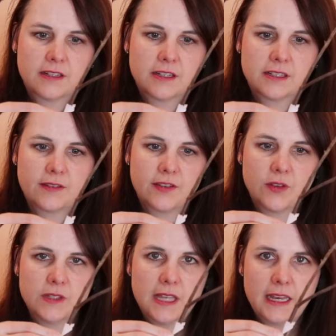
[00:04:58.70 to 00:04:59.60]
just a
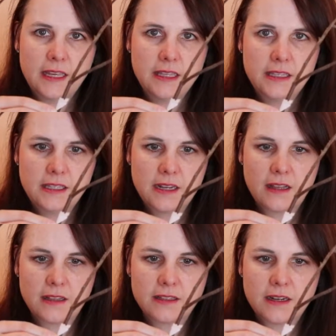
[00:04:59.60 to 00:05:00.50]
few seconds
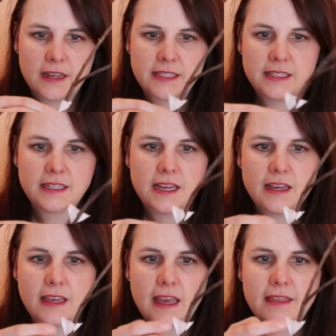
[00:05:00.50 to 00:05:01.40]
till it's nice and
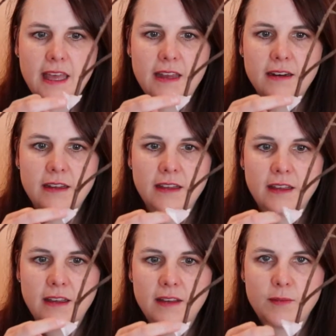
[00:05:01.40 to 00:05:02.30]
stuck. And then,
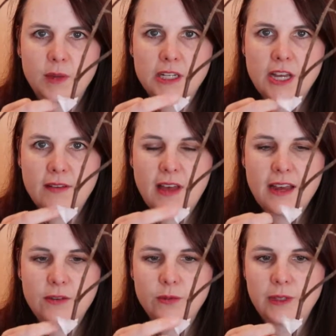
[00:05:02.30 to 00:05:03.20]
because
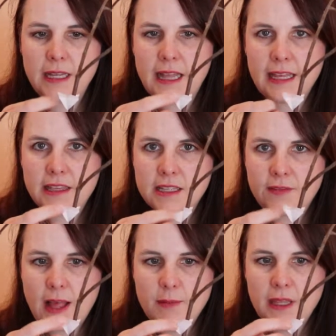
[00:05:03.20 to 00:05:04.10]
I don't really like
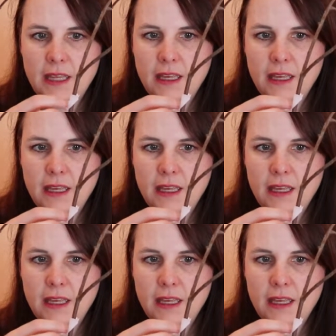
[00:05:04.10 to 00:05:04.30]
this flappy